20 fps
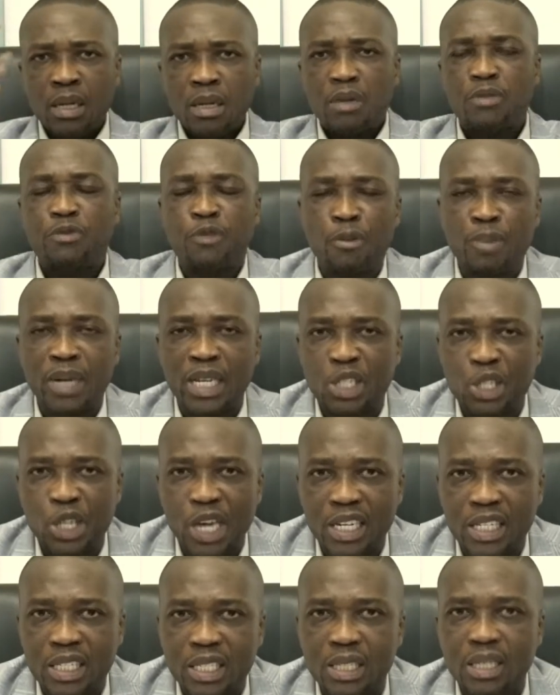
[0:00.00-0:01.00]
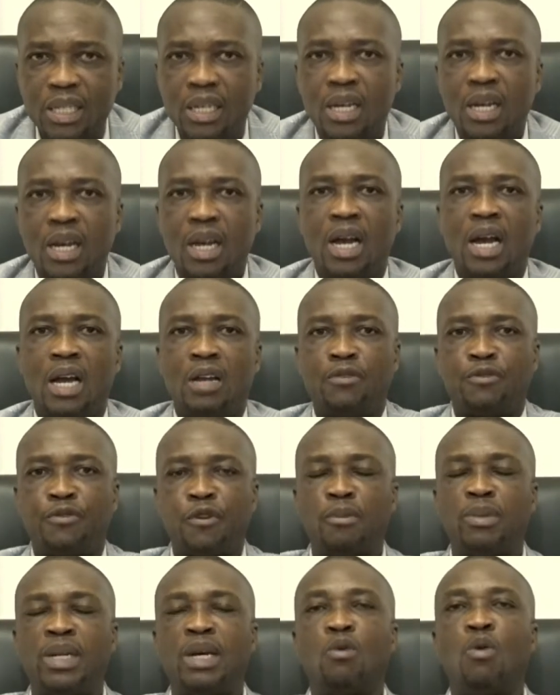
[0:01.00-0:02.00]
from the church and
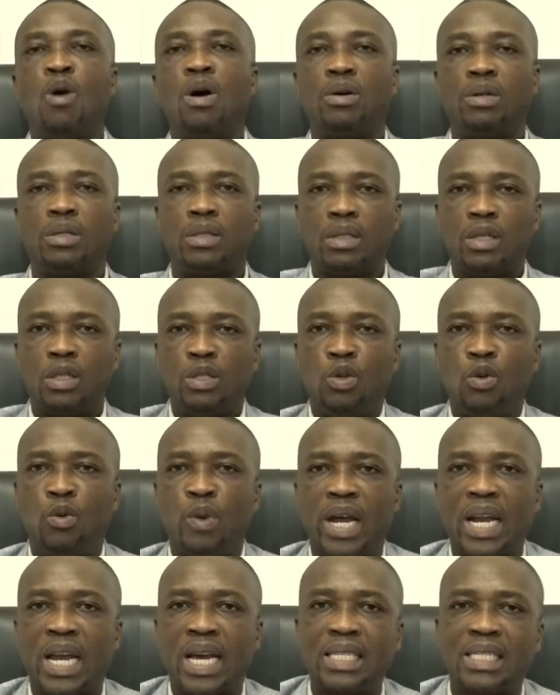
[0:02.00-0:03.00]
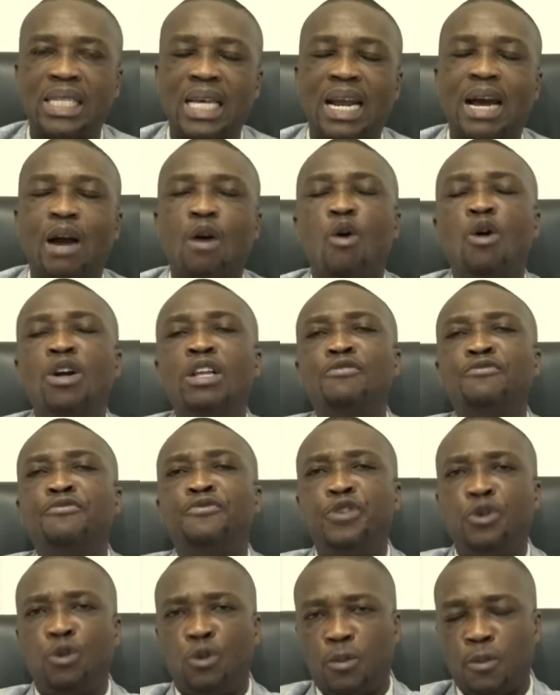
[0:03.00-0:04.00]
from the world, you realize there are only
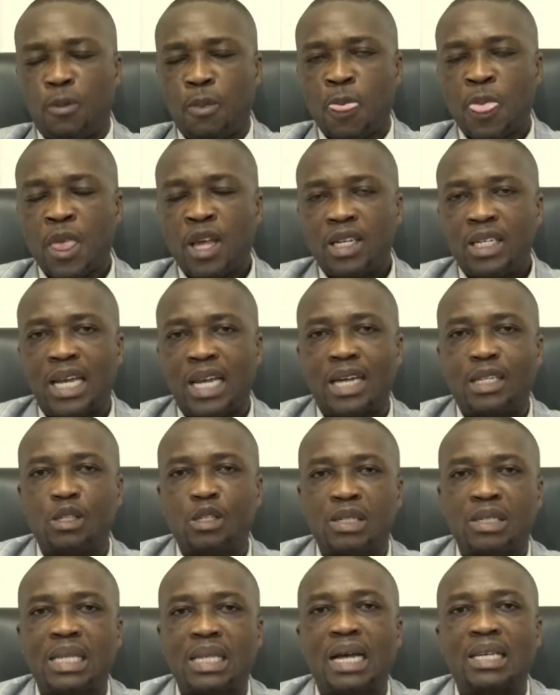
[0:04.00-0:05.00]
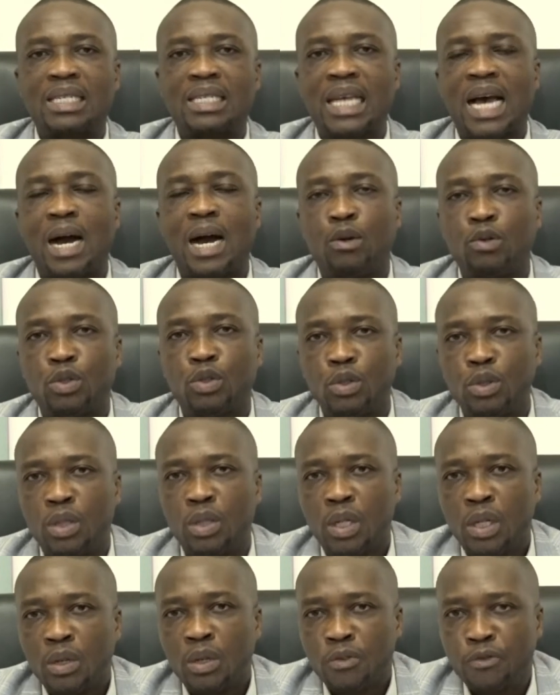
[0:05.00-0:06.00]
few that stands out
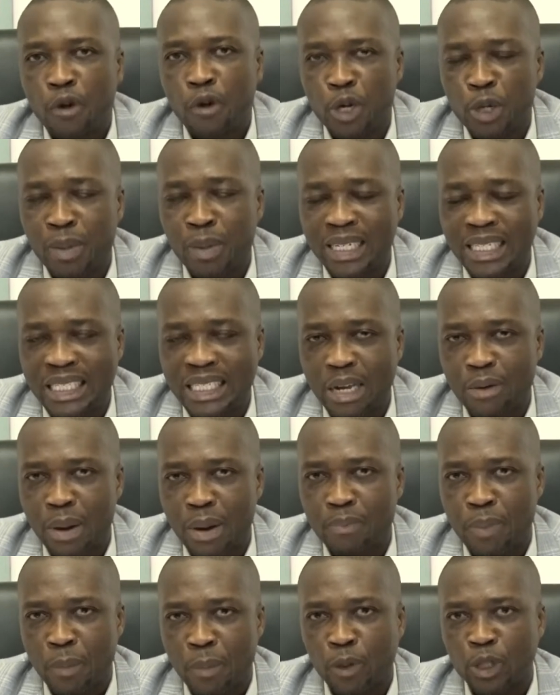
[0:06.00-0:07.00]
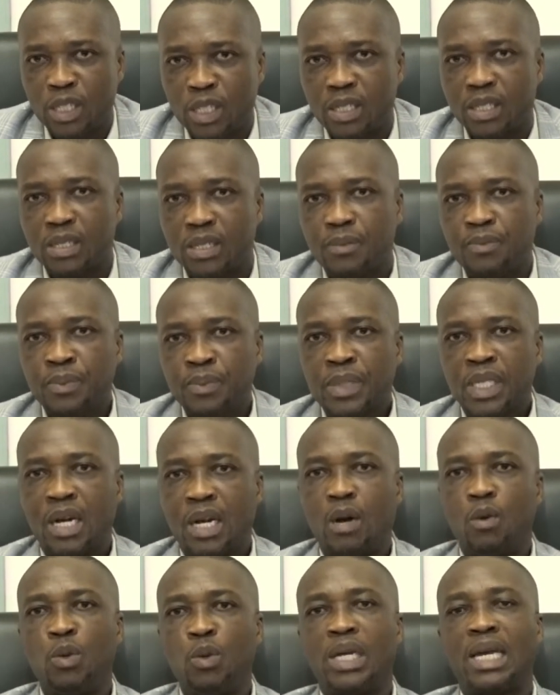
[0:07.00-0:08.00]
for humanitarian purposes.
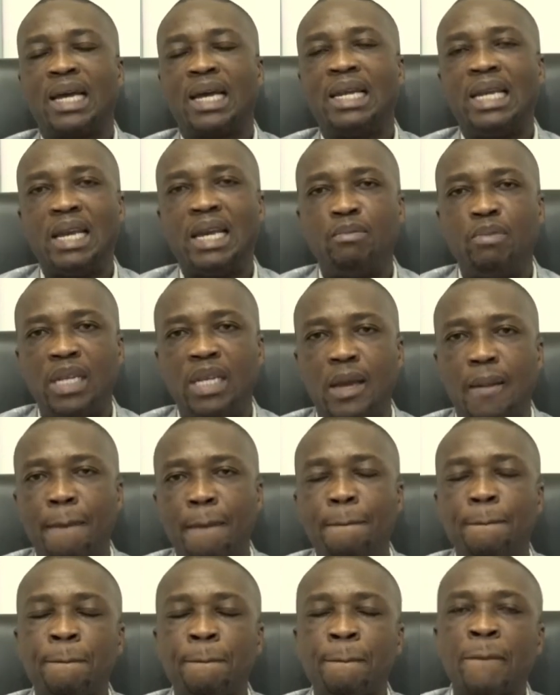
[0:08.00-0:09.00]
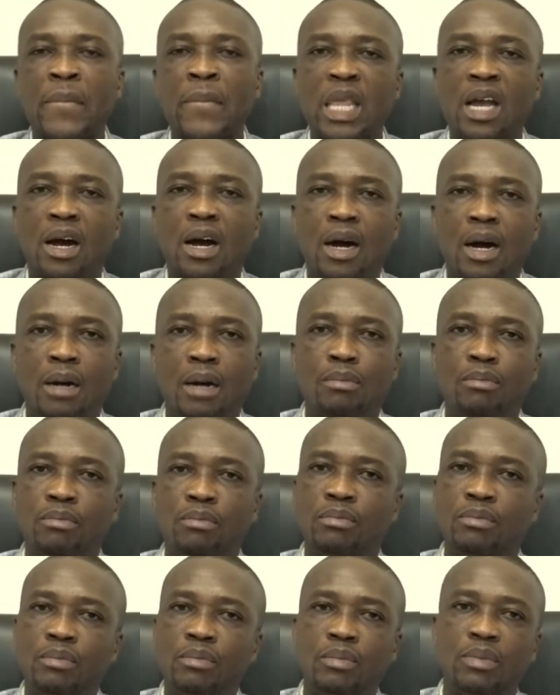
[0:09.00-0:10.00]
We can name them
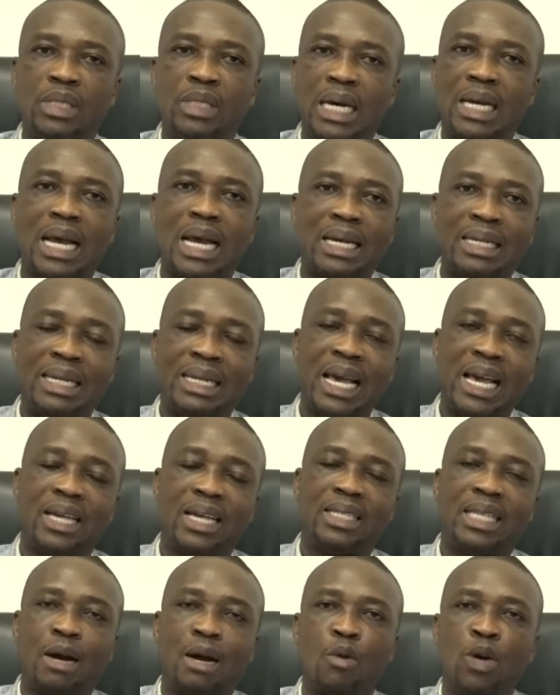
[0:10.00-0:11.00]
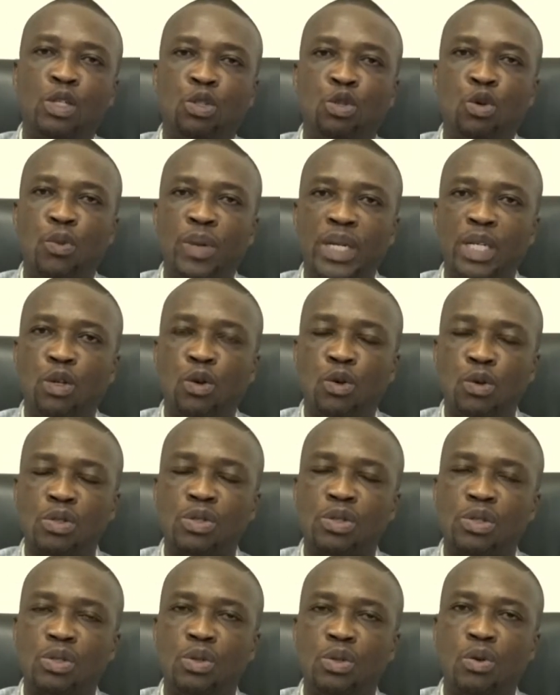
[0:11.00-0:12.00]
that are there that were doing
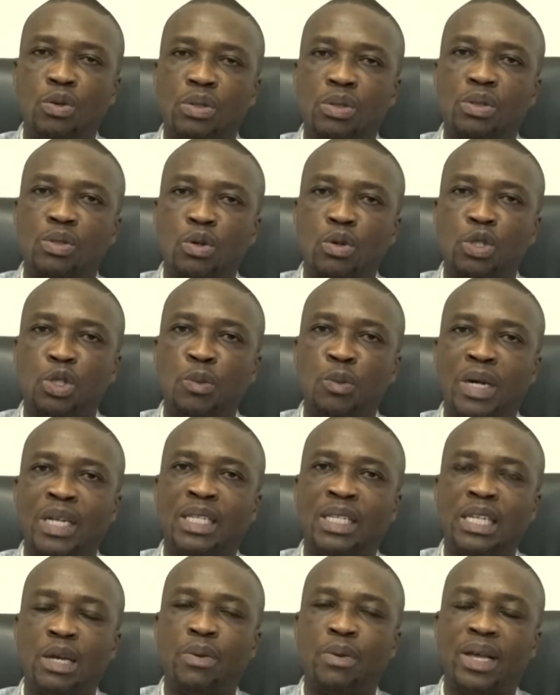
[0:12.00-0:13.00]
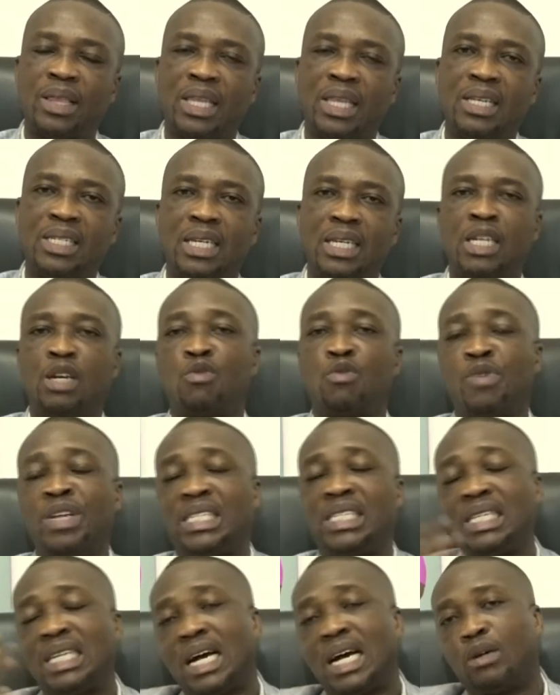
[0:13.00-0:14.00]
those humanitarian things, and they're
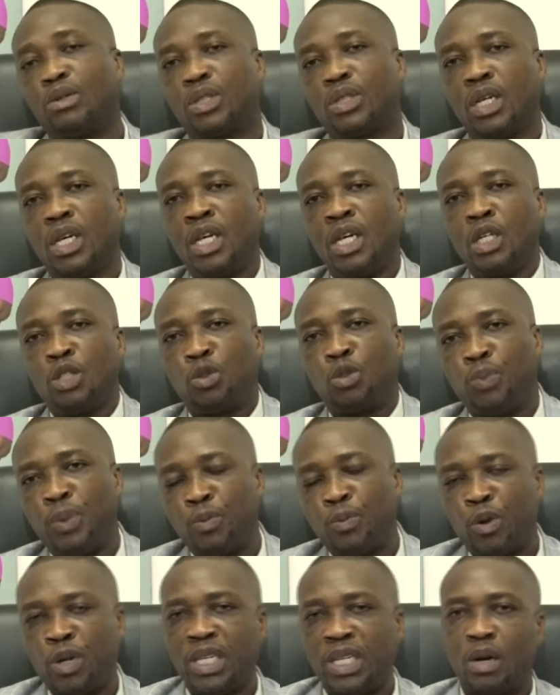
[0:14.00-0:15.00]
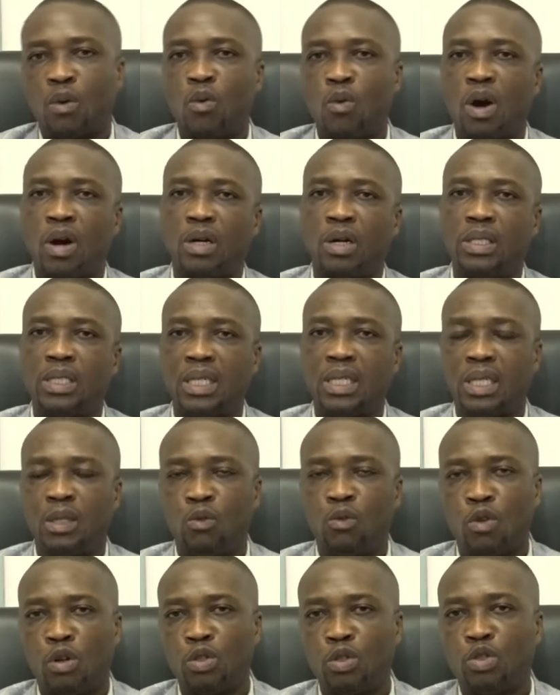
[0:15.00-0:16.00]
reaching out to people in the world
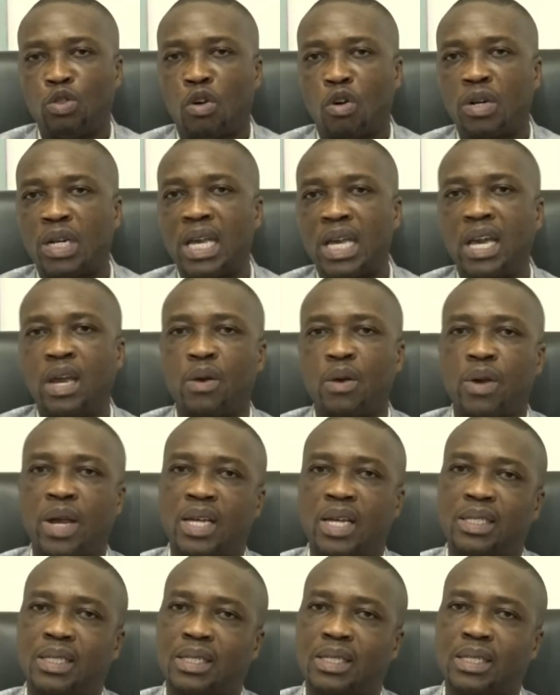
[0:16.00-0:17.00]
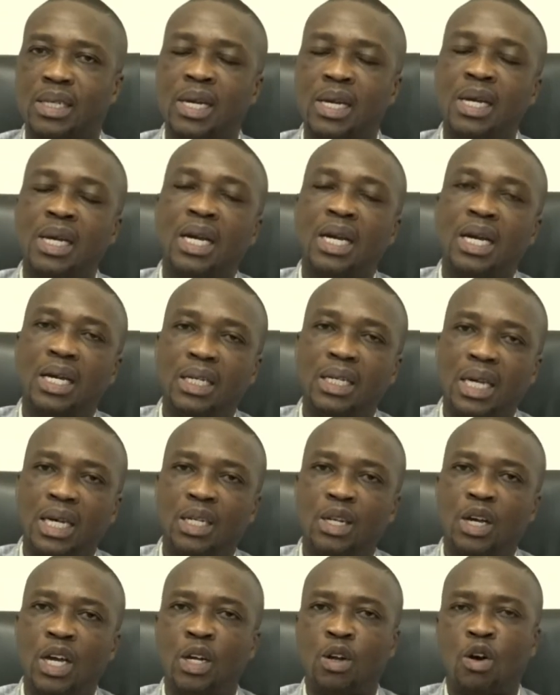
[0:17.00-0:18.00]
in war-torn areas
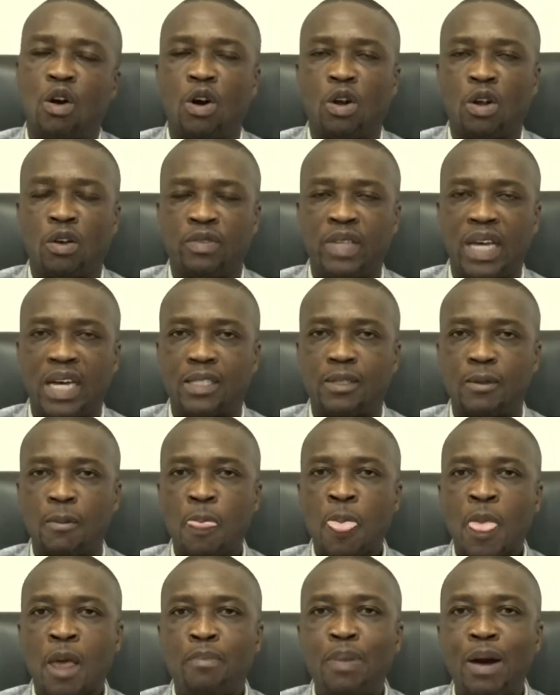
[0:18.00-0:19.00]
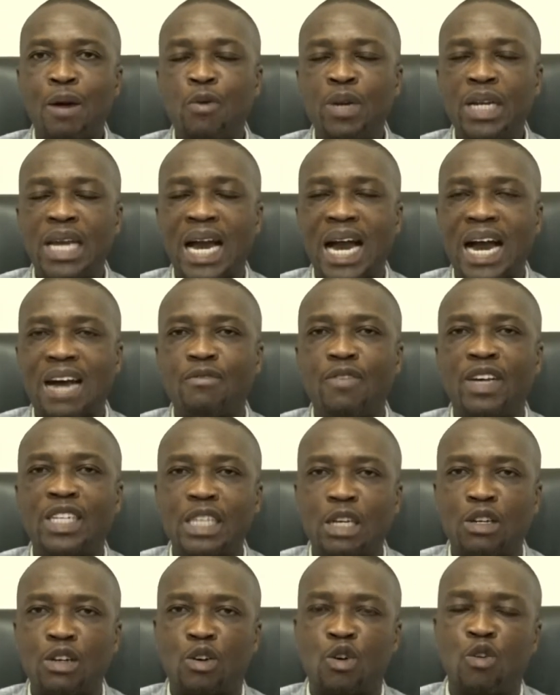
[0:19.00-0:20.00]
and all of that. But with the
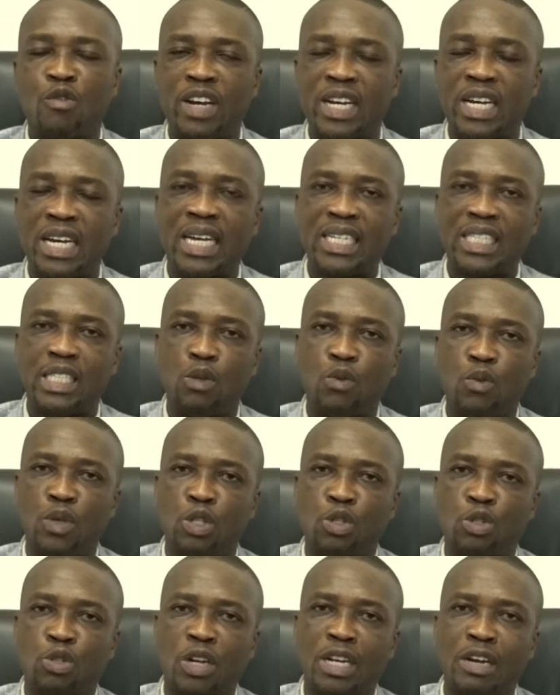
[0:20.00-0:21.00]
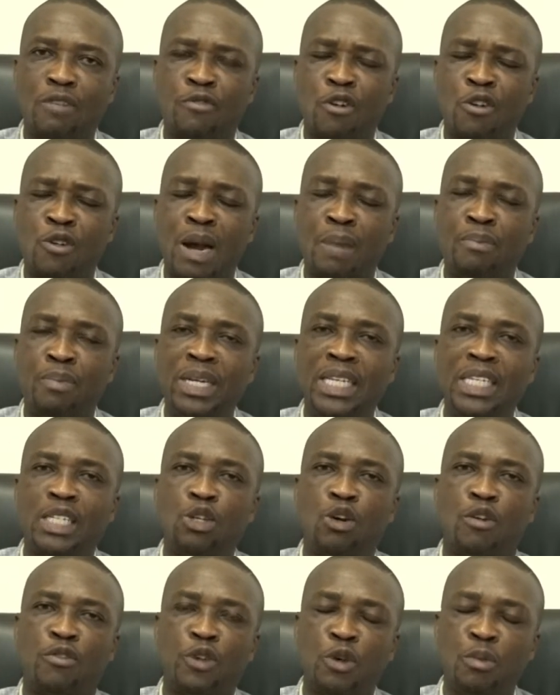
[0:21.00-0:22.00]
advent of the COVID-19, we saw the
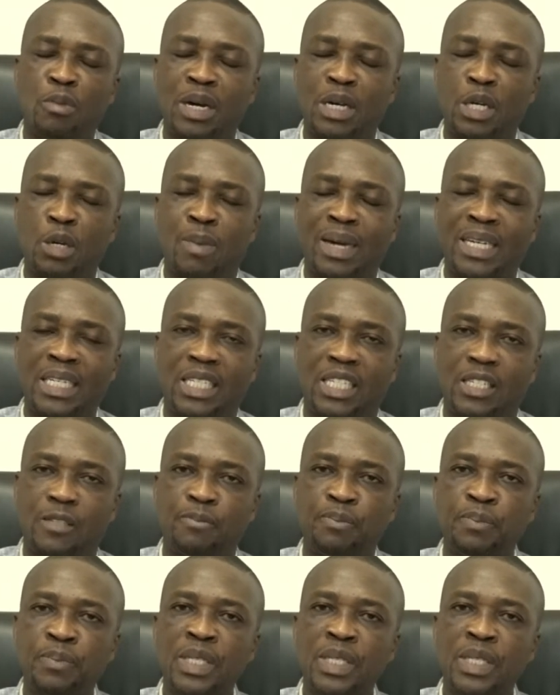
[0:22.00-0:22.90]
vulnerability of humanity,